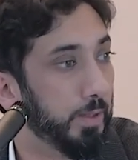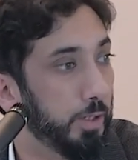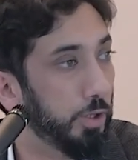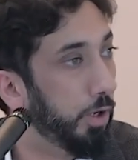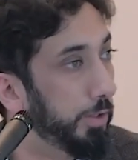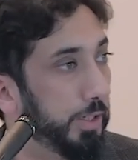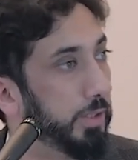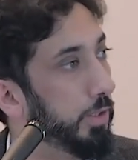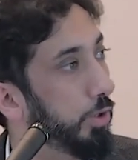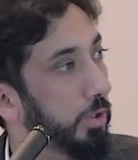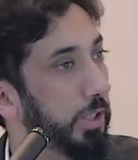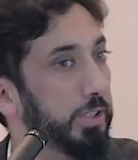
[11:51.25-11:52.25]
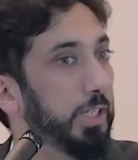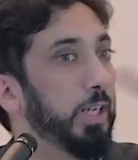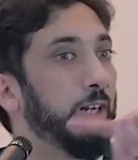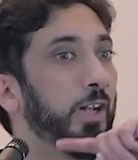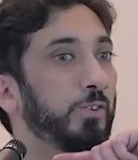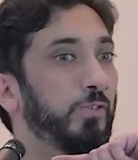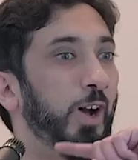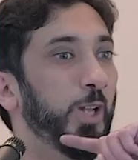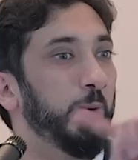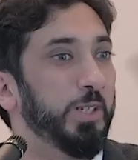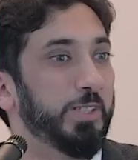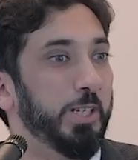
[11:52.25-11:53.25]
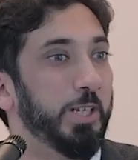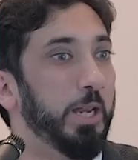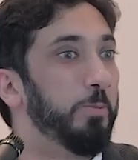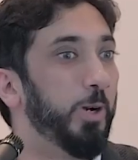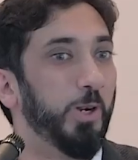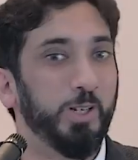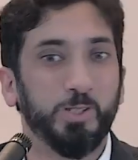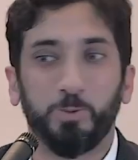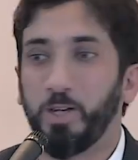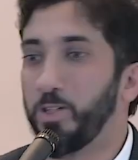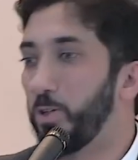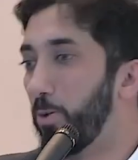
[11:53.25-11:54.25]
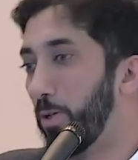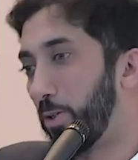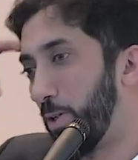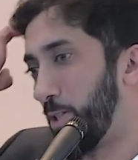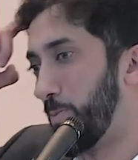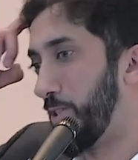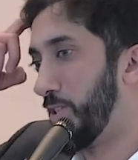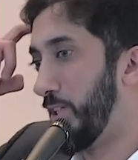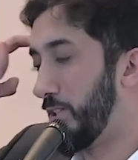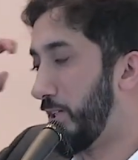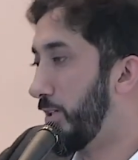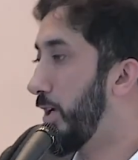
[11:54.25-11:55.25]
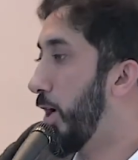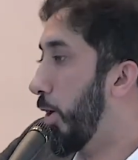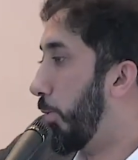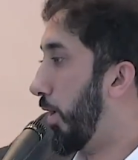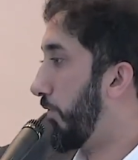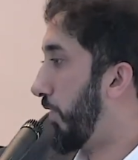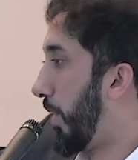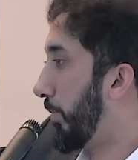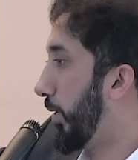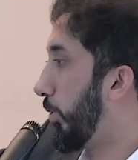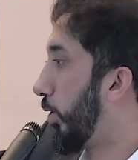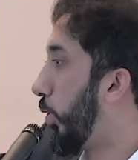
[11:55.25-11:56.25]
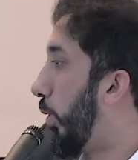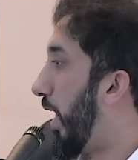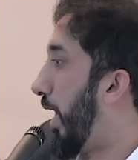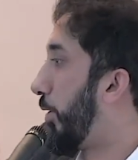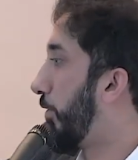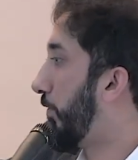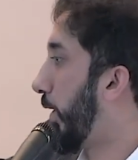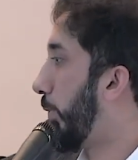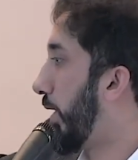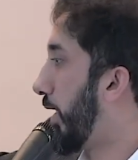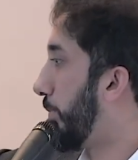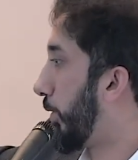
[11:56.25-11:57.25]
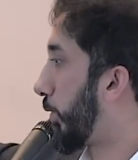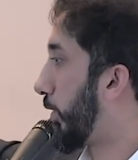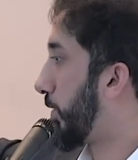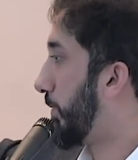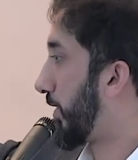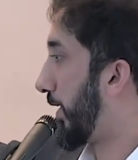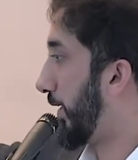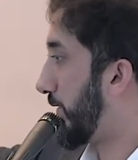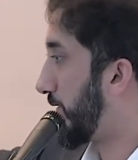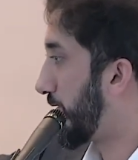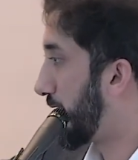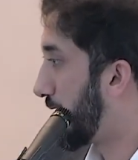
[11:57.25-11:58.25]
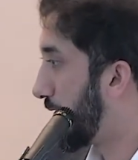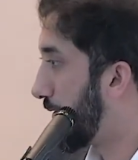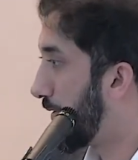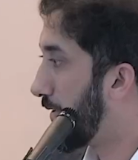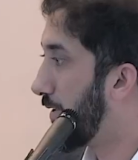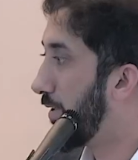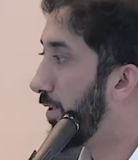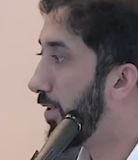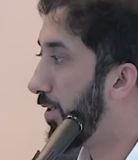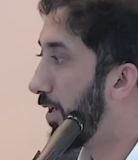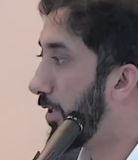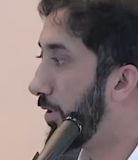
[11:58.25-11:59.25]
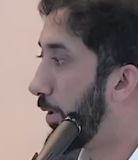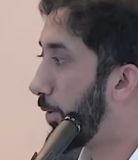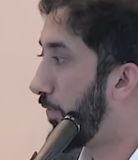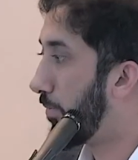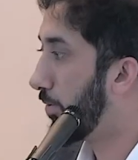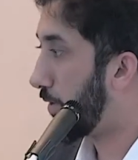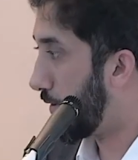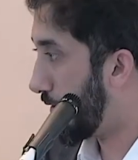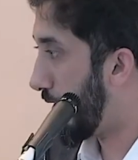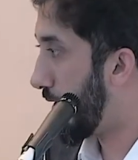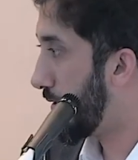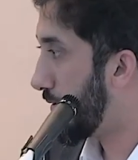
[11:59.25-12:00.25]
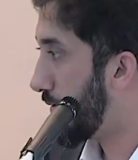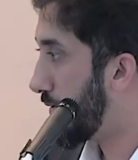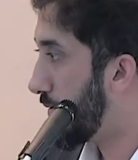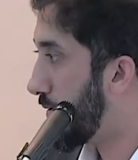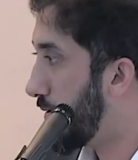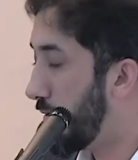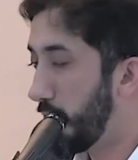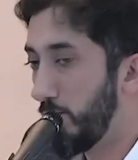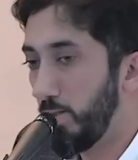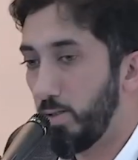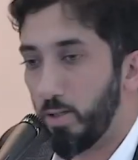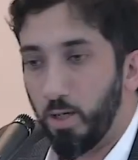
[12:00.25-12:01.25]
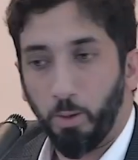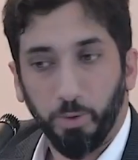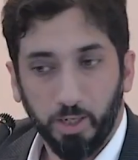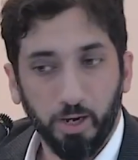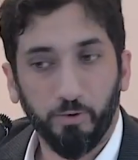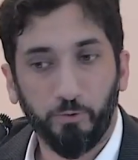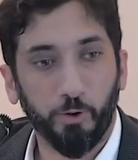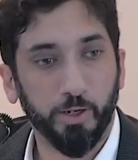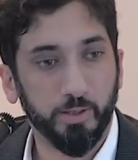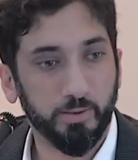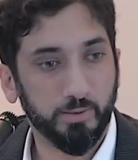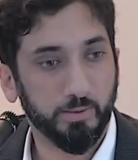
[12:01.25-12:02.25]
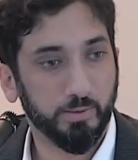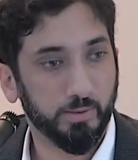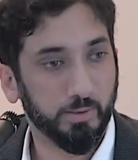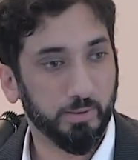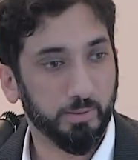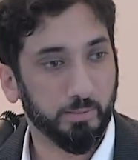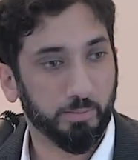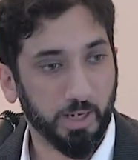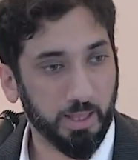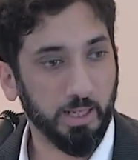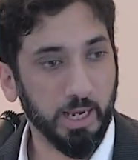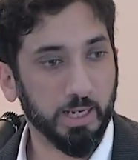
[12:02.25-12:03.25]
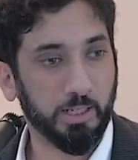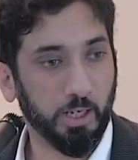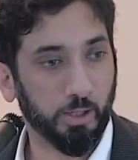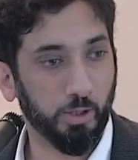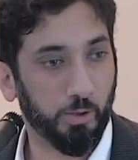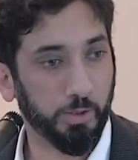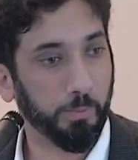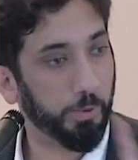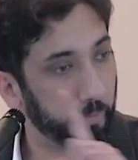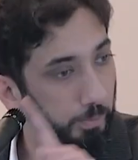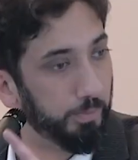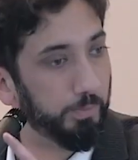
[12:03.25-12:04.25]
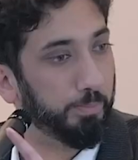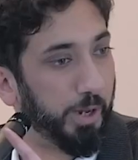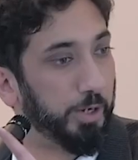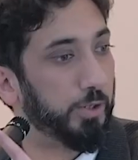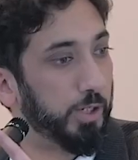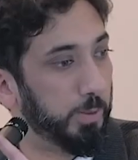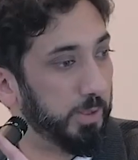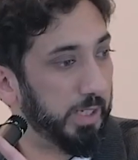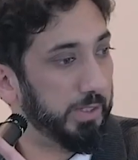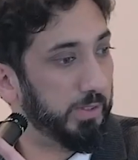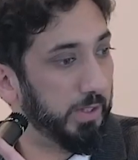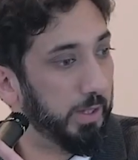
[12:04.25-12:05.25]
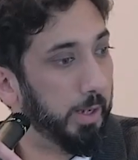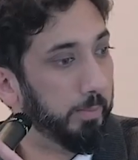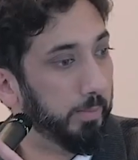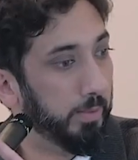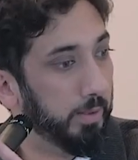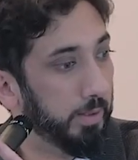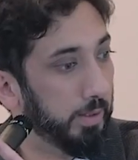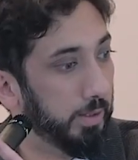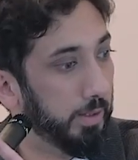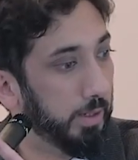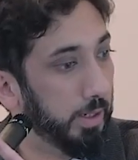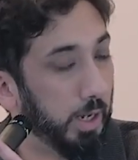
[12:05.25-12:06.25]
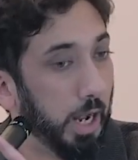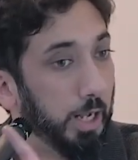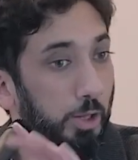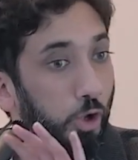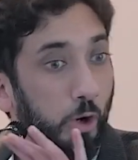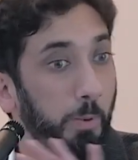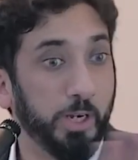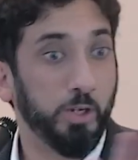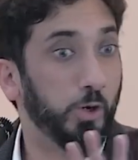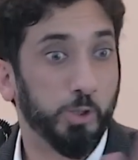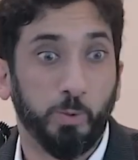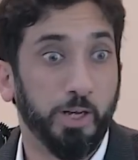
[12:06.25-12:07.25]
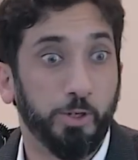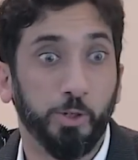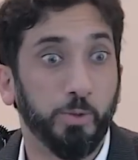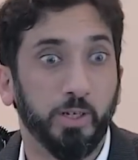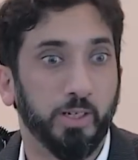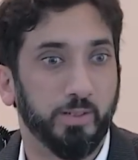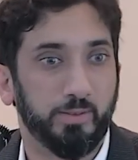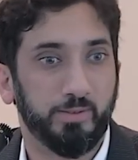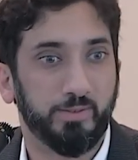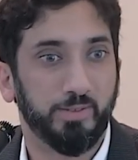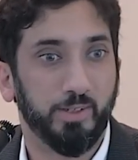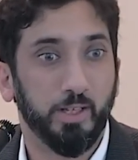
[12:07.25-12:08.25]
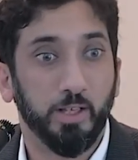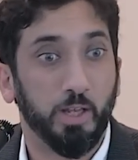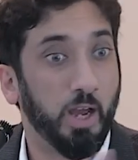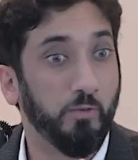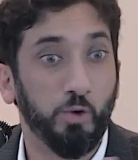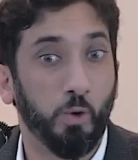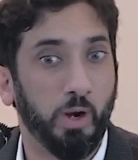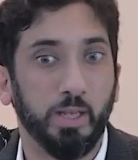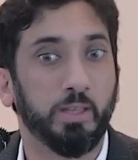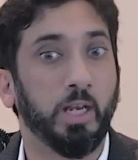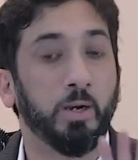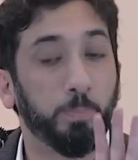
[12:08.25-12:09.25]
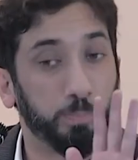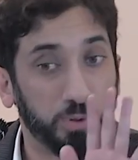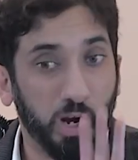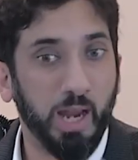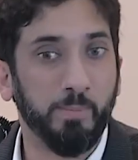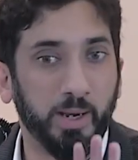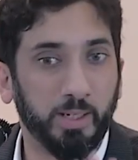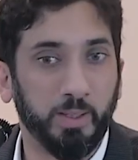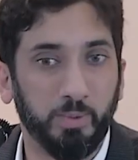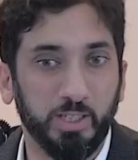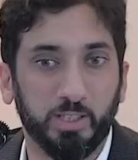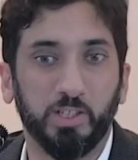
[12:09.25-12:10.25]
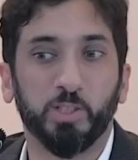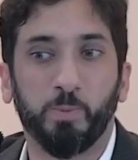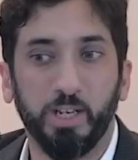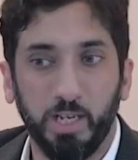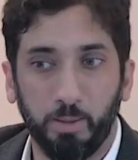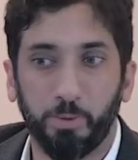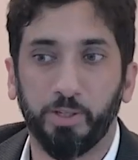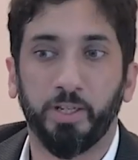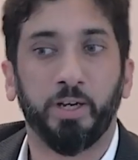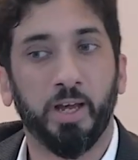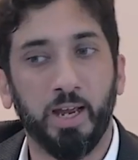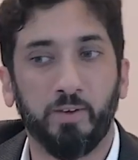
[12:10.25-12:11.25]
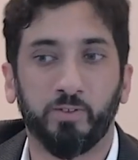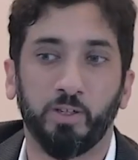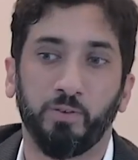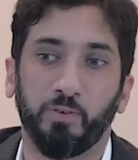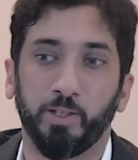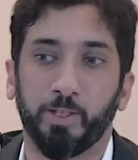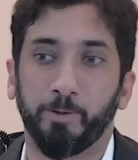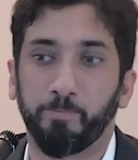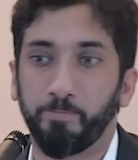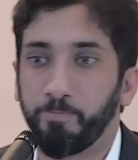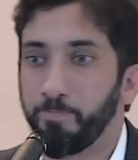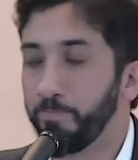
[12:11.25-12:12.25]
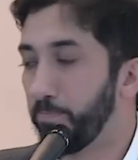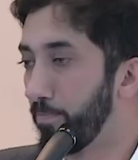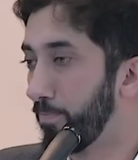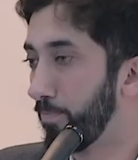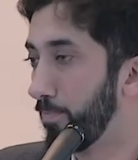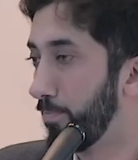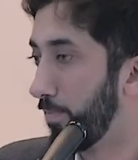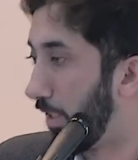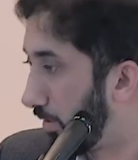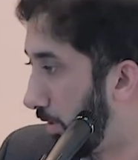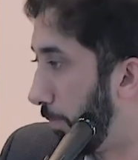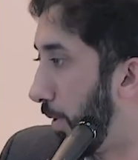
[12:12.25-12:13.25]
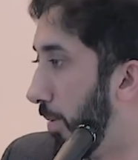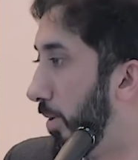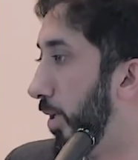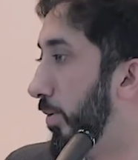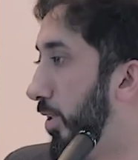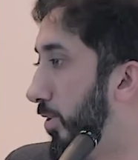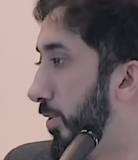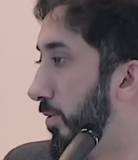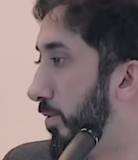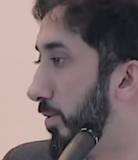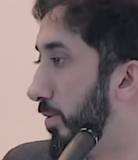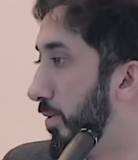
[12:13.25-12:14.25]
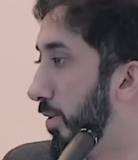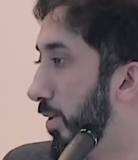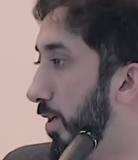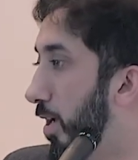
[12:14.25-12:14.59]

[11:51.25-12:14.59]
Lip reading: You could see cult followings in neighborhoods where, when Christmas season, one family will go out of their way and put Christmas lights. And the other family will say, oh yeah? Now we can't afford it, but I think I can take a loan and put better Christmas lights than them. And nobody knows why they're doing it. They have no idea. Their primary reason is, my neighbor did it, I have to defeat them. That's their primary reason.